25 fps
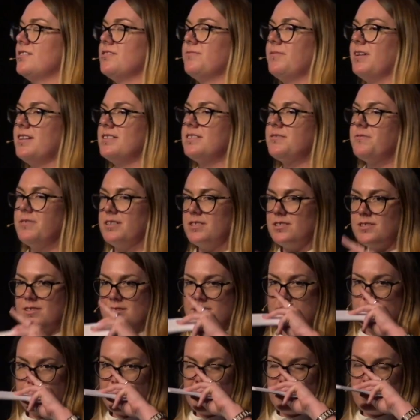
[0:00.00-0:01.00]
to raise
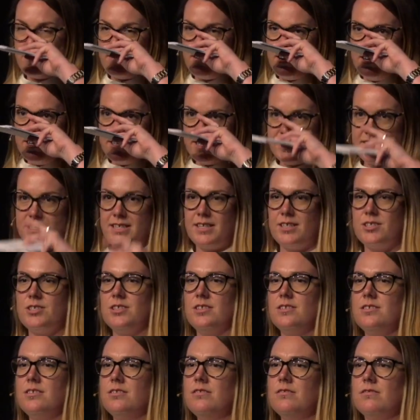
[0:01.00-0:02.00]
questions about our
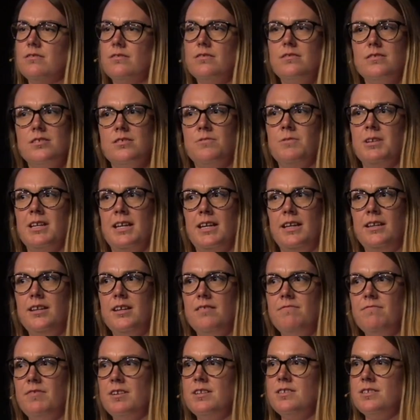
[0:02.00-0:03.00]
architecture too. Do we need
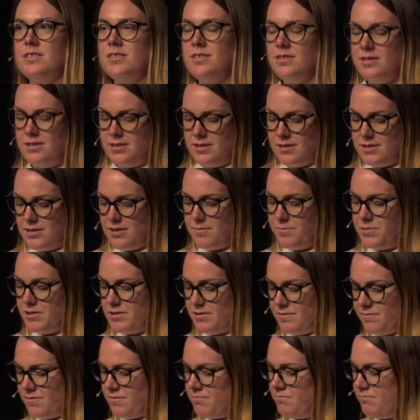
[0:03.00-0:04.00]
conventions to stop
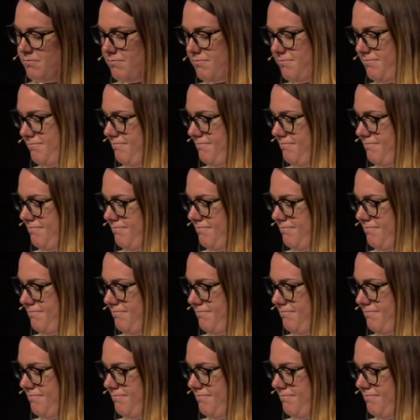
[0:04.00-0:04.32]
us from